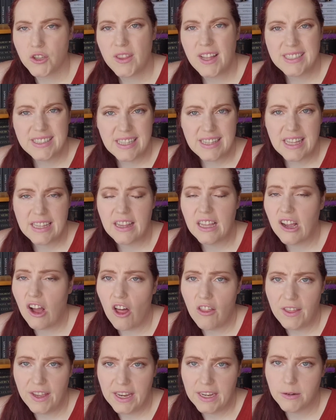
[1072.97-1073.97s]
So that's the thing, like
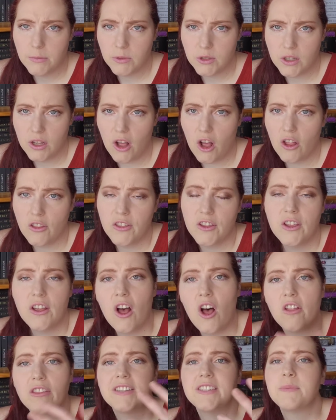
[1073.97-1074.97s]
all the animal, all
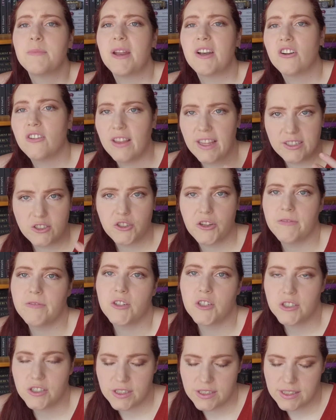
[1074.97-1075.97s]
the all these men are like
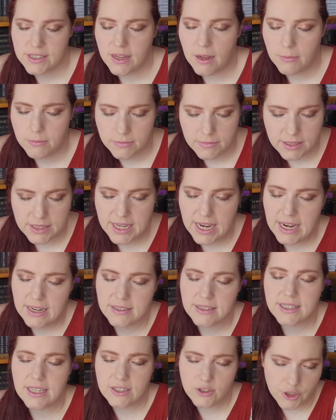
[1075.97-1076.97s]
shifters in some
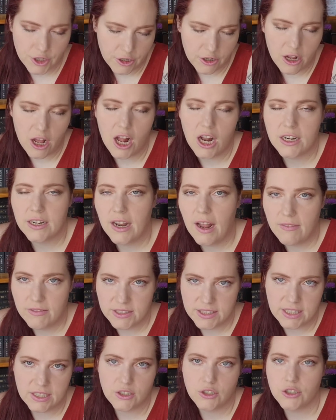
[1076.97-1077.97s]
stance. Like Shere Khan
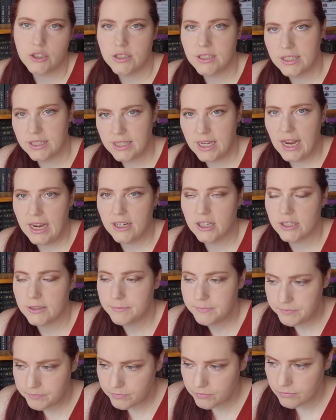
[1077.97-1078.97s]
obviously can turn into the
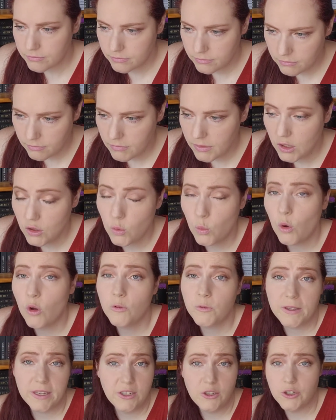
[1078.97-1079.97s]
tiger, the
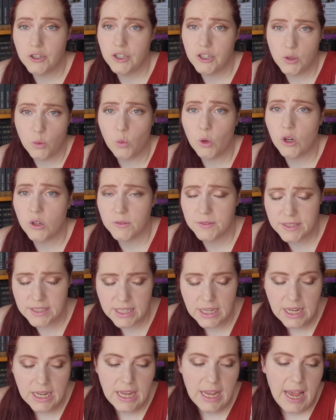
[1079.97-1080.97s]
wolf can turn into
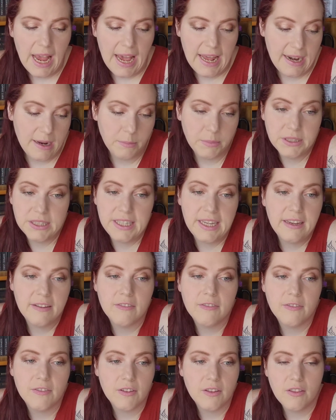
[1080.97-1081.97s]
wolves, and I
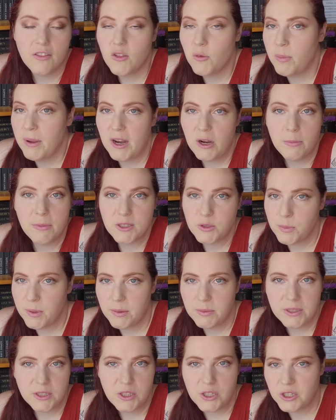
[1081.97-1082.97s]
believe the bear must
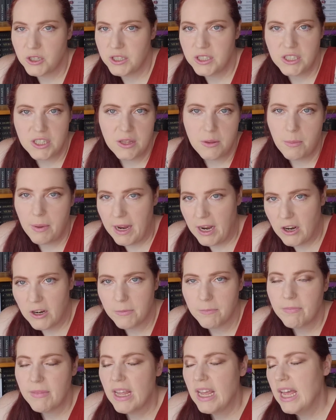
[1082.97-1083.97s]
be able to turn into the
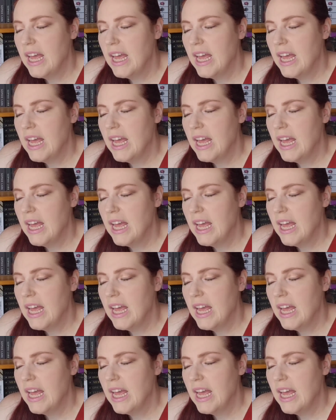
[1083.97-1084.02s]
bear.